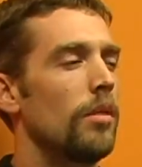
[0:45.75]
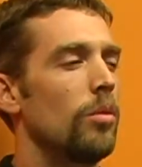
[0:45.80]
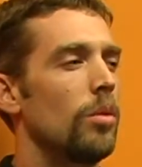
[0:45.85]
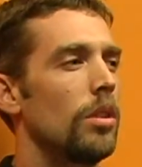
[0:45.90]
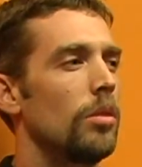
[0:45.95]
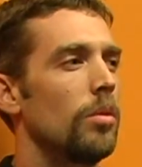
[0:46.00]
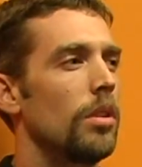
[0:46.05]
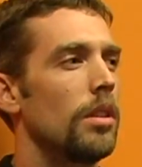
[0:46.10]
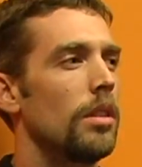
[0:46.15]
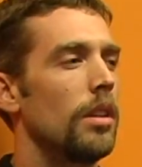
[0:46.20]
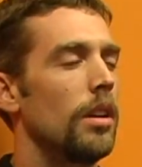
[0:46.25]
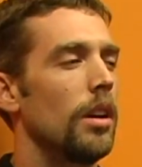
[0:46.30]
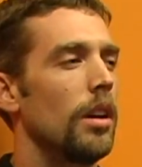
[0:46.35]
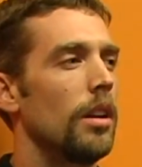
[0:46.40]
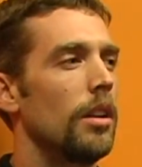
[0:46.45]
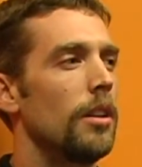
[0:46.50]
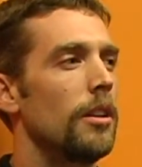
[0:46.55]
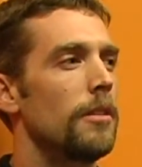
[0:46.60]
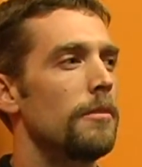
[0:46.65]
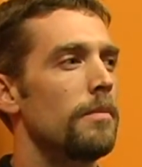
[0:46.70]
I have one with
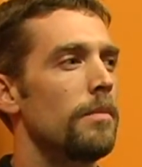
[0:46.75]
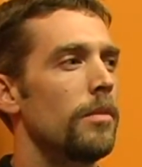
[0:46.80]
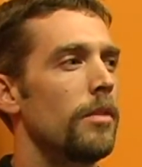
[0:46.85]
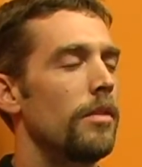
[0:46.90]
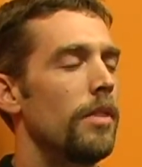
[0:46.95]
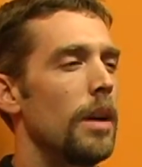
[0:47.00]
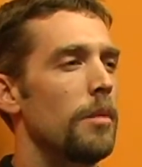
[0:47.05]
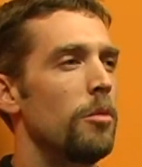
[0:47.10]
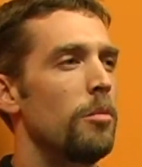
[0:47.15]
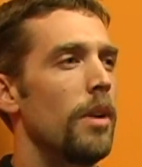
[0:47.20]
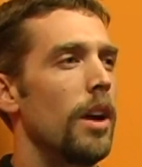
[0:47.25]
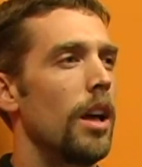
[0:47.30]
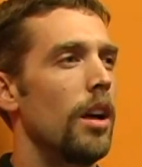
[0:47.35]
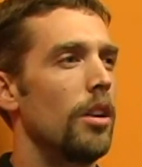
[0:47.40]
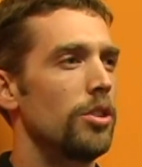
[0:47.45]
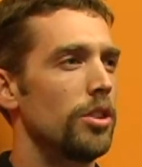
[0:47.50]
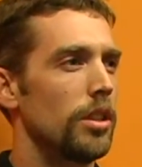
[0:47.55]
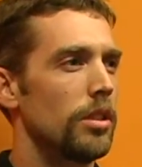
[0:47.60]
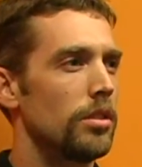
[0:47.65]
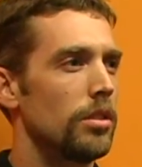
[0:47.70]

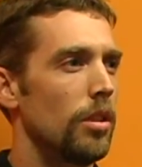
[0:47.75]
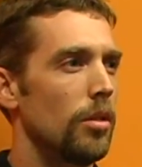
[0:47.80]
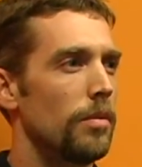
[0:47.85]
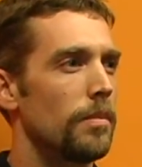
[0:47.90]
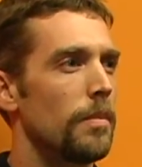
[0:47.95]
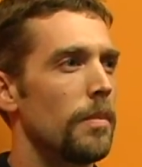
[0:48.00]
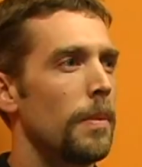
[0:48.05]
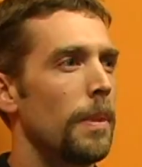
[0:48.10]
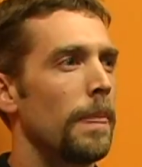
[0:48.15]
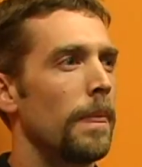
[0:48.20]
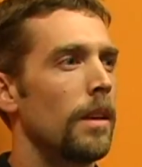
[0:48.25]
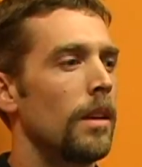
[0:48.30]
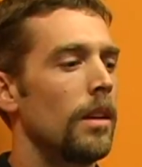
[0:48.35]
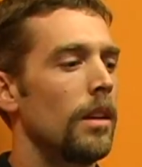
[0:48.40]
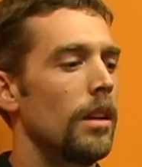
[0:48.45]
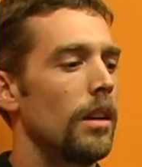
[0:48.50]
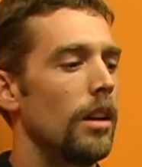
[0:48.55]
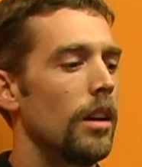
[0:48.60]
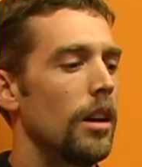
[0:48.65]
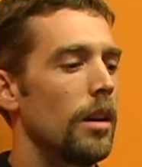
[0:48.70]
fibromyalgia. So,
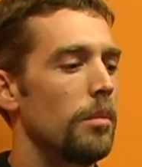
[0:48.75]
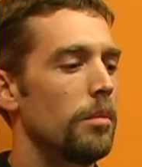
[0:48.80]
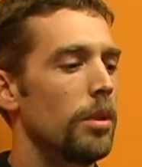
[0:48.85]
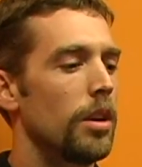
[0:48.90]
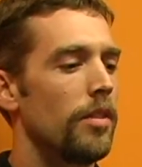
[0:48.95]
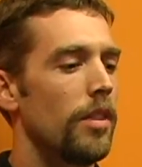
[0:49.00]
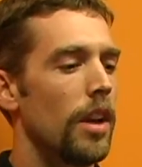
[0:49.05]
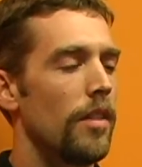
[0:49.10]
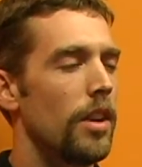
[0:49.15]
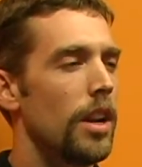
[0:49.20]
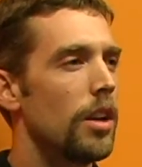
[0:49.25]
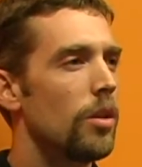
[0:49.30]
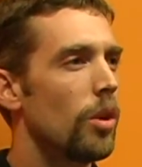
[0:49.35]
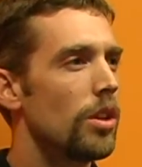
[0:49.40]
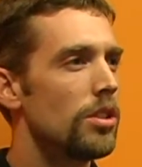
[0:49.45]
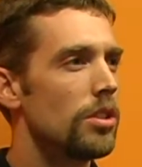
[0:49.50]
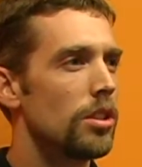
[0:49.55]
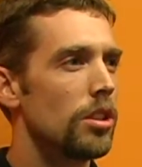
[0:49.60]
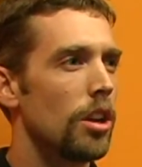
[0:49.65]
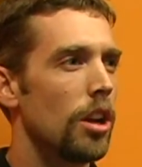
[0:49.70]
but if you have any
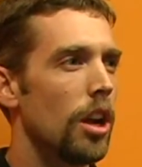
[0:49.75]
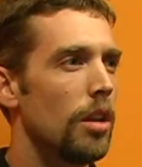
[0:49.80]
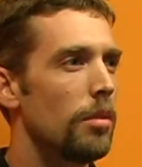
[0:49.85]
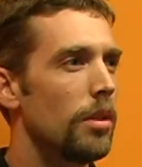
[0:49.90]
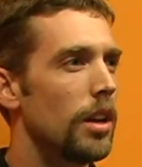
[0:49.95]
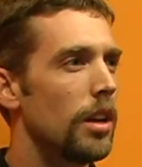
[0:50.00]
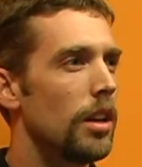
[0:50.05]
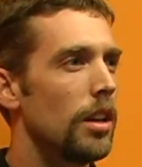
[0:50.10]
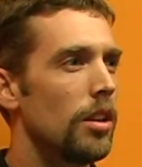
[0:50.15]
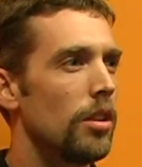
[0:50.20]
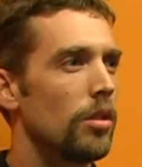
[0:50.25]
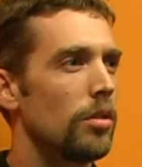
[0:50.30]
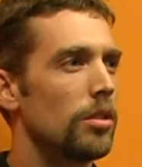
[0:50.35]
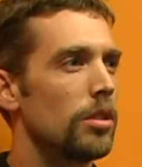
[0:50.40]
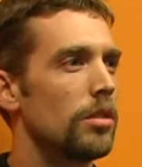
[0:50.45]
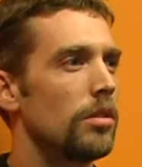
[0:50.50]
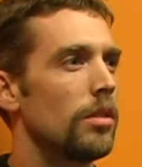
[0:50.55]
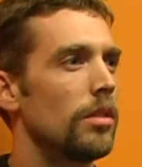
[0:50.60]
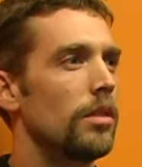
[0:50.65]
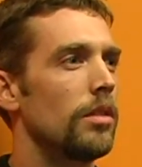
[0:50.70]
questions at all, but any
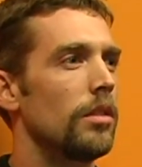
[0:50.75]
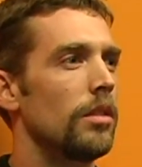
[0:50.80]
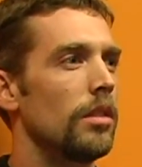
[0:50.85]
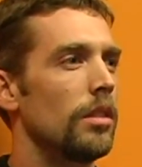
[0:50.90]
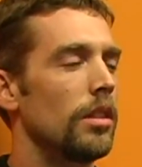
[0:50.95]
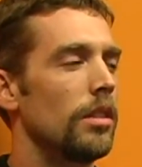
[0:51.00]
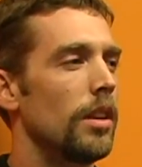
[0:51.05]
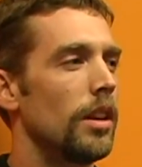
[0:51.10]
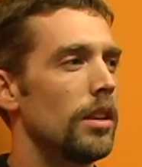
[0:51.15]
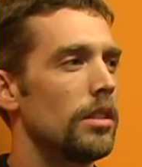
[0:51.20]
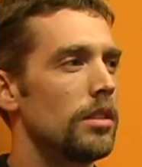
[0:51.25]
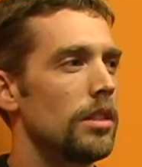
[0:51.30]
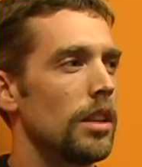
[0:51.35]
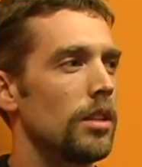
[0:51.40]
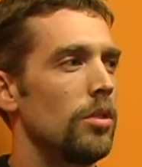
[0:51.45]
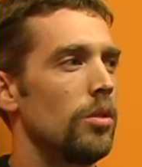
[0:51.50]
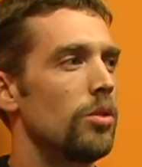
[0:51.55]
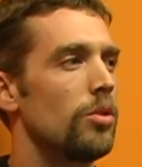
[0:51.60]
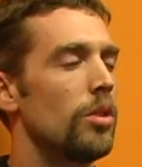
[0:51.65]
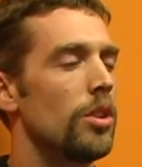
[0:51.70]
things
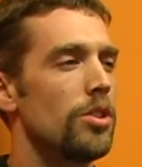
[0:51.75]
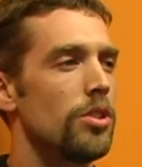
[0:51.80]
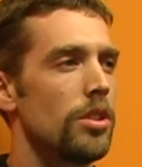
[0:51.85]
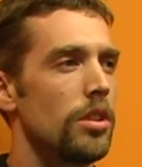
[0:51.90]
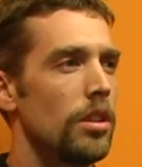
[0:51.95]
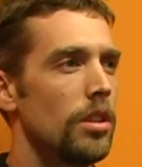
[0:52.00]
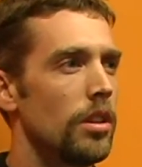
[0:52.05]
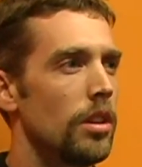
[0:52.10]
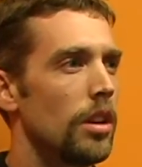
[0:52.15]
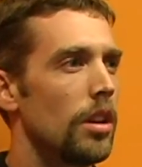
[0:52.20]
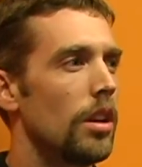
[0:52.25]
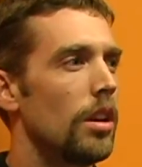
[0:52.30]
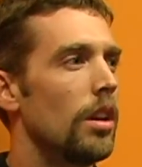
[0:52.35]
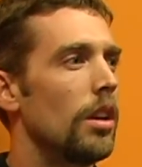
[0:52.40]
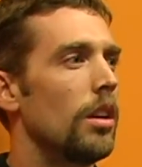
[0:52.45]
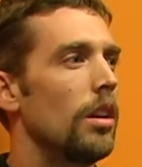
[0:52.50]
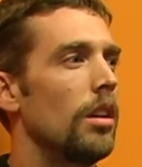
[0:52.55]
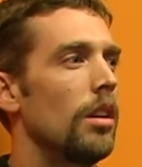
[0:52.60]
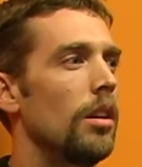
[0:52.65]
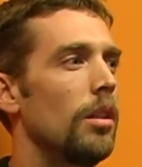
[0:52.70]
like nutrition,
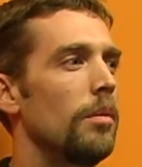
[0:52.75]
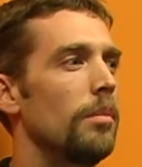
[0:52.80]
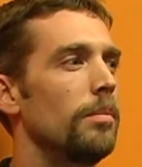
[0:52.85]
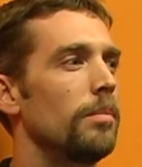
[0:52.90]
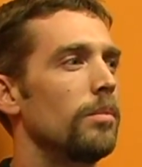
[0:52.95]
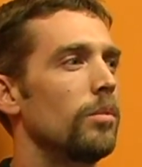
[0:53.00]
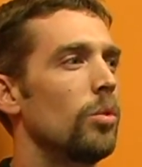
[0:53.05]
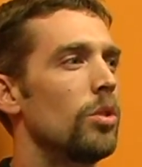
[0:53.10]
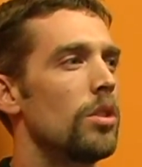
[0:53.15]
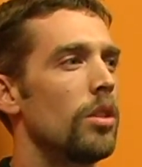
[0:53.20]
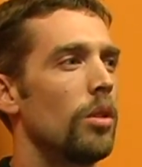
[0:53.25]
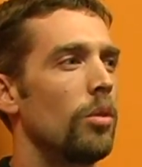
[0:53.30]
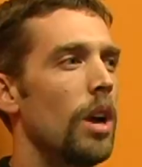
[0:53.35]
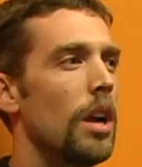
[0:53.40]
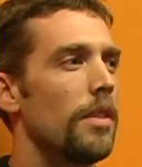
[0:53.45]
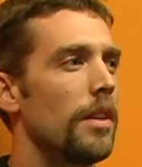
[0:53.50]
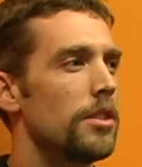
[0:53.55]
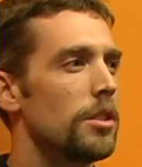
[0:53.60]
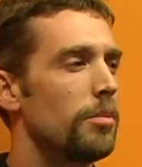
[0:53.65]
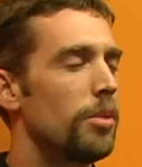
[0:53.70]
which are the
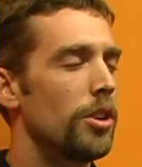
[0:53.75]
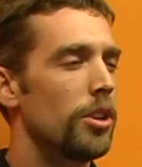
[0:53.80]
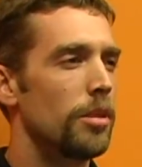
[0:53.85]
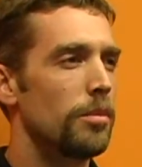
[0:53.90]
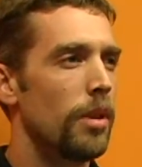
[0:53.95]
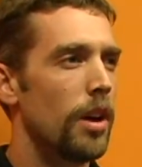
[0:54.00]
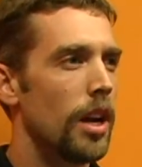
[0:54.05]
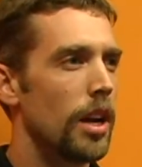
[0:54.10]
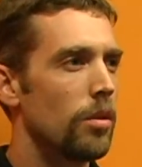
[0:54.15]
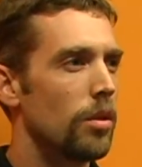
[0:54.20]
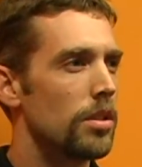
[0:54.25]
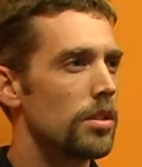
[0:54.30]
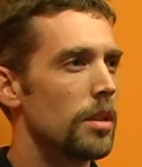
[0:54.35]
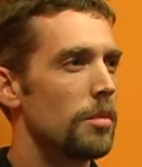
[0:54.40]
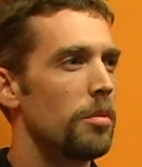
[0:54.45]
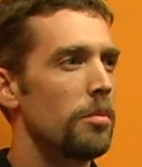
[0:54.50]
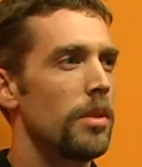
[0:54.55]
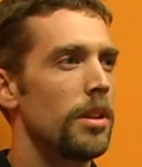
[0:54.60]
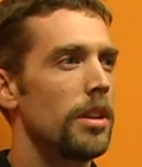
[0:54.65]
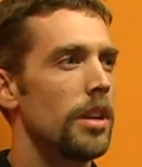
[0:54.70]
right things to put in your body with
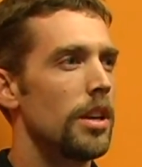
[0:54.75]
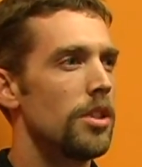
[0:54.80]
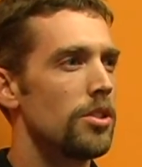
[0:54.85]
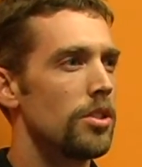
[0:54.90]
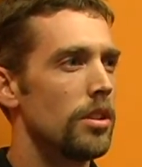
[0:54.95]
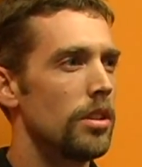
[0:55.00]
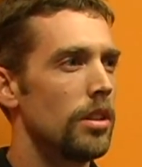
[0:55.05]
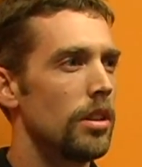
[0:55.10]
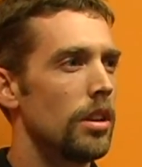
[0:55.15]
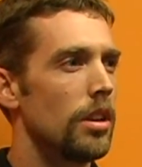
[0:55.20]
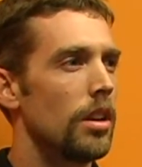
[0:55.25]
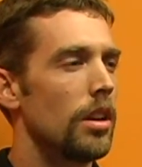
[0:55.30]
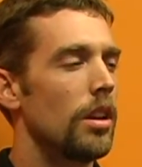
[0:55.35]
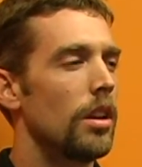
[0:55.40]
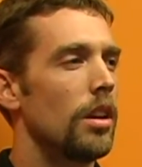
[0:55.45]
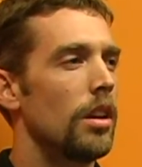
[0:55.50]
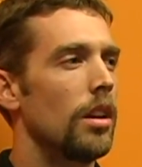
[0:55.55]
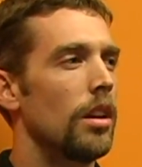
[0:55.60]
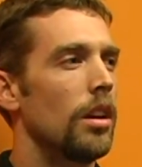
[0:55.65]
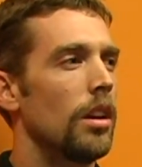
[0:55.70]
supplementation,
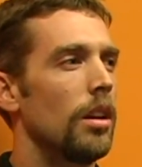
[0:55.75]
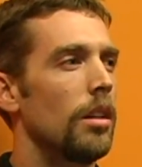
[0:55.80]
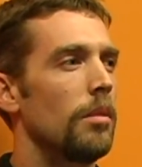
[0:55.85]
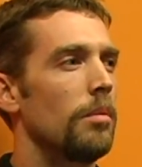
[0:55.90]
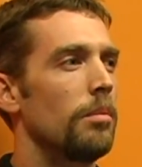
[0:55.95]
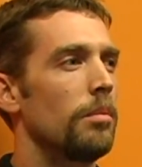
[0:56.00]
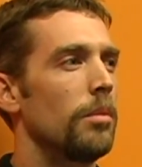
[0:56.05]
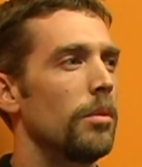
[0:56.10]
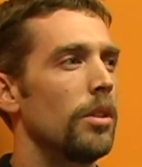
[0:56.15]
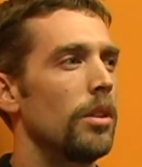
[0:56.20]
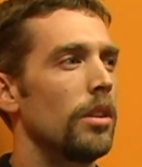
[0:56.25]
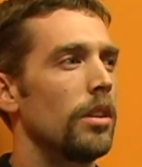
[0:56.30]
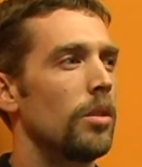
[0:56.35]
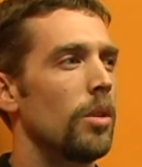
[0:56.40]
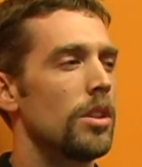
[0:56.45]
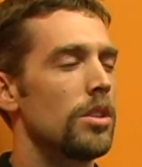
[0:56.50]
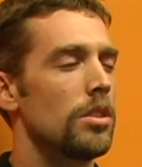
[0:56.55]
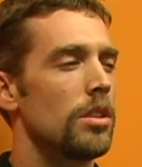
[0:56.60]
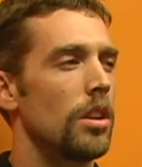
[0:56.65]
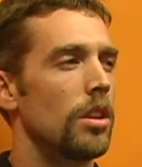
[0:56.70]

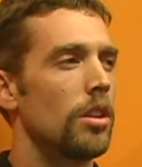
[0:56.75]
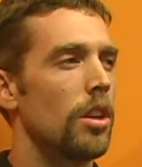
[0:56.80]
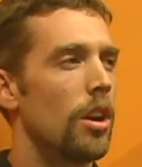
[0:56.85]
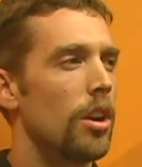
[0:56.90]
questions on